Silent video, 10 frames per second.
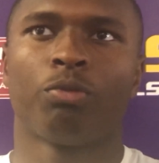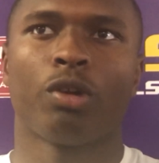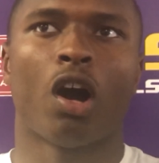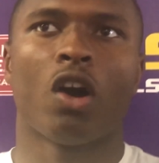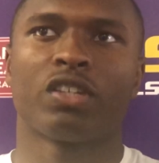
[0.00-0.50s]

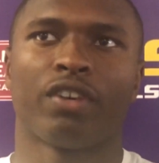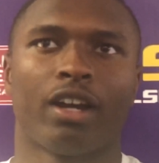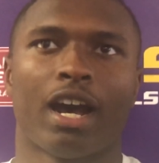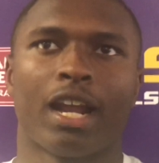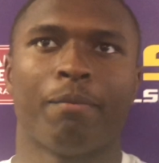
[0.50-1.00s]
We'll always
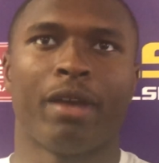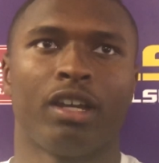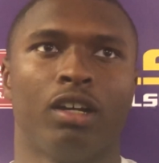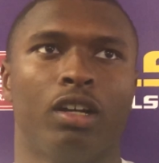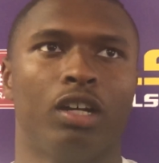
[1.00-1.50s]
figure out how to make
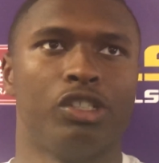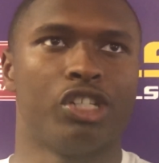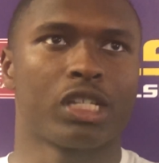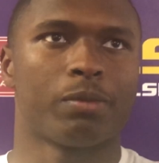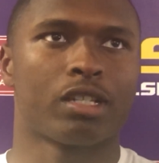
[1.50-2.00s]

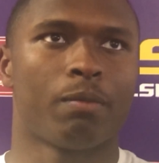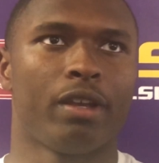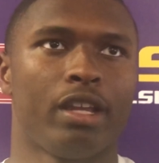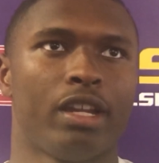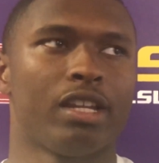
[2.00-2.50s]
adjustments. I
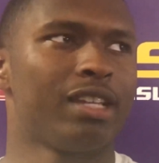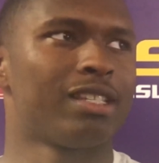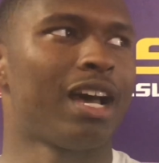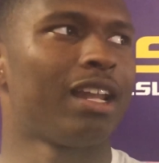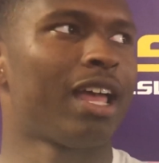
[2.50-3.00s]
mean, it's
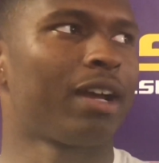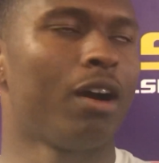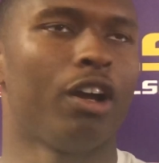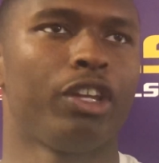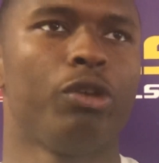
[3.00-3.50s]
not like
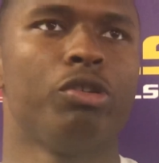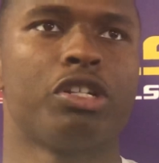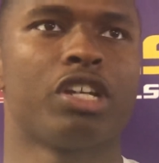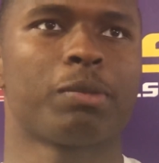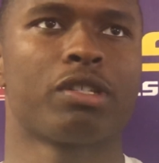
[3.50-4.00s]
huge
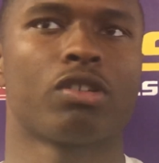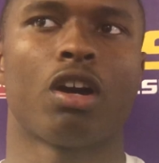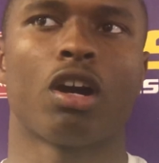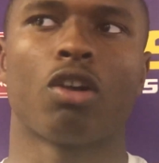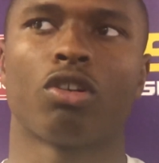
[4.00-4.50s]
adjustments
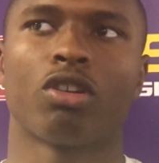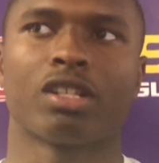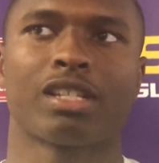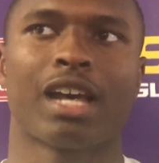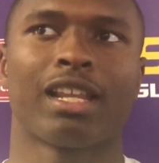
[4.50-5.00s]
on going on
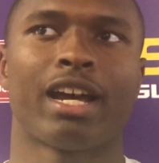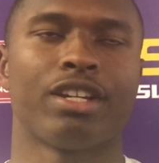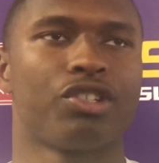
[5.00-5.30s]
the sideline.